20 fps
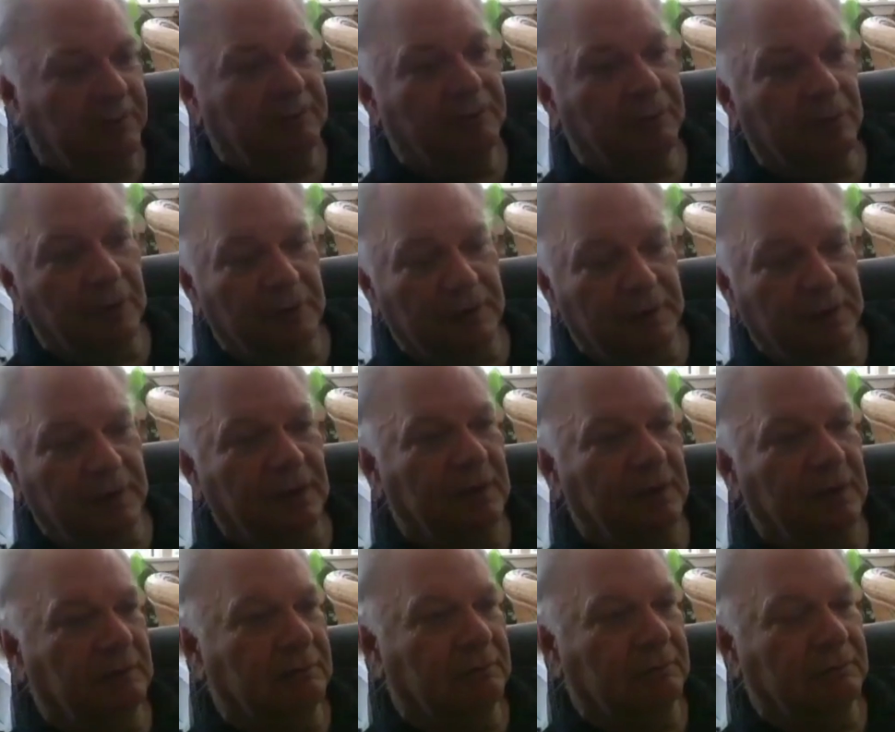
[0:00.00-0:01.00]
before
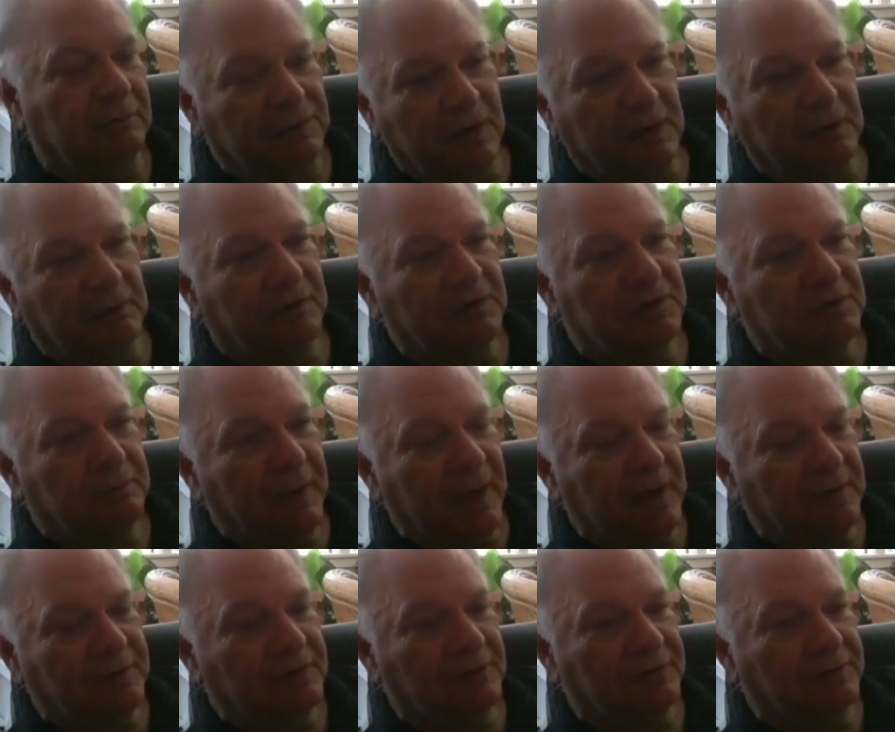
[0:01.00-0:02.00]
the generation
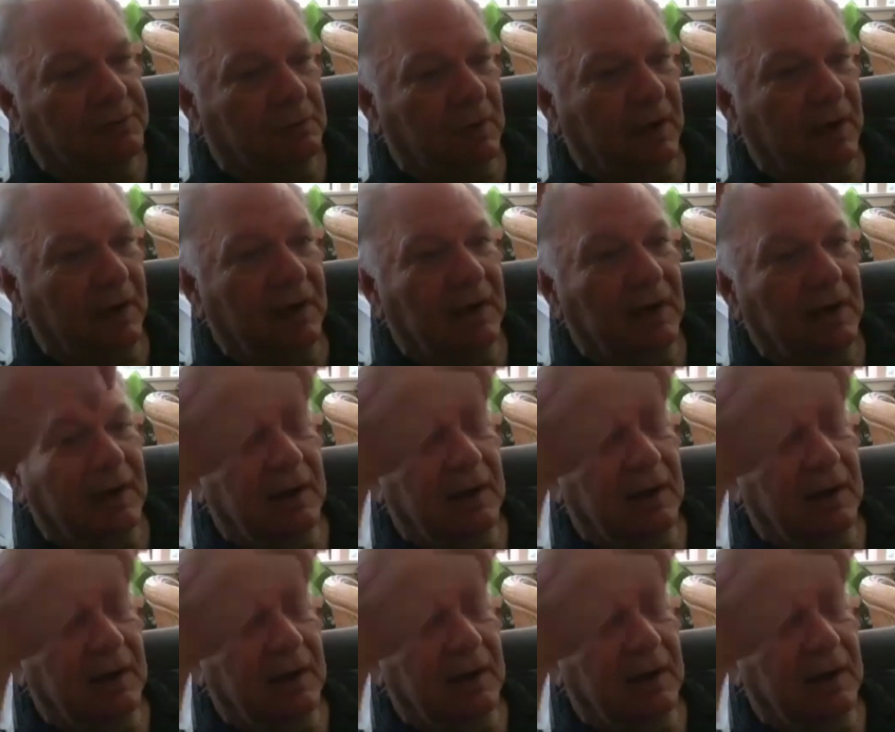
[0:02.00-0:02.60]
passes away.